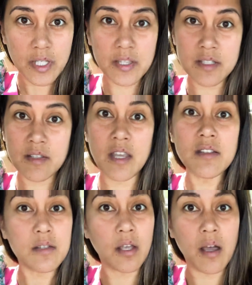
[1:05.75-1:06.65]
In this
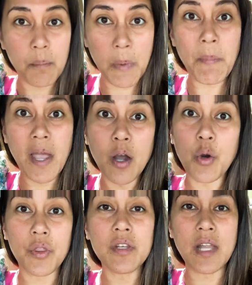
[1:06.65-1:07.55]
case, the meme'a
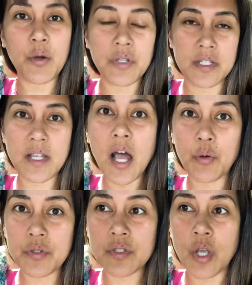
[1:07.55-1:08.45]
or the noun is
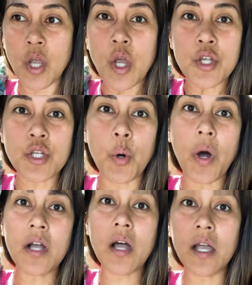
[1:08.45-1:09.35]
house. So
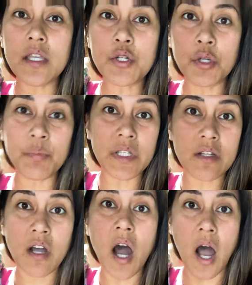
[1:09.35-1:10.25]
a kai could be
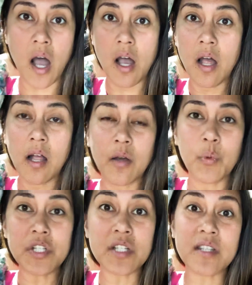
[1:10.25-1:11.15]
ka,
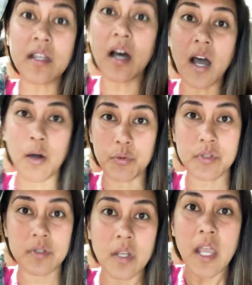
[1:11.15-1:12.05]
which is the
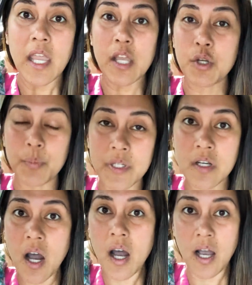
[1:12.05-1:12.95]
house. It could be
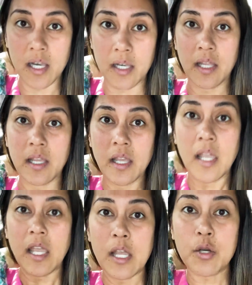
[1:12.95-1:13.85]
ka hale.
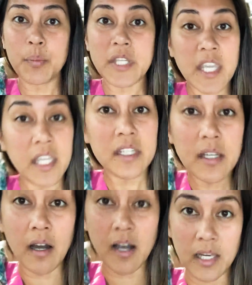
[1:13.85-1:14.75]
It could be
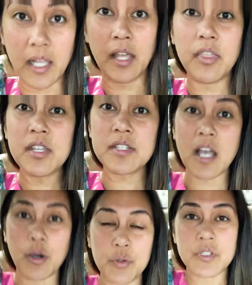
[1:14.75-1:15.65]
keia hale, this
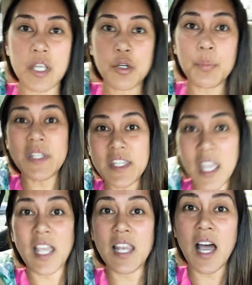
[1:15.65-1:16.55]
house. It could be
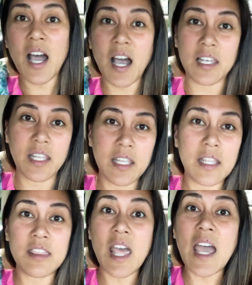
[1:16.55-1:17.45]
ke la hale,
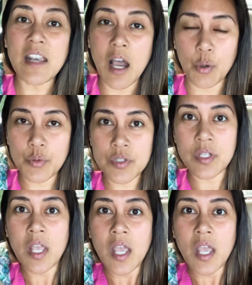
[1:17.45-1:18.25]
that house.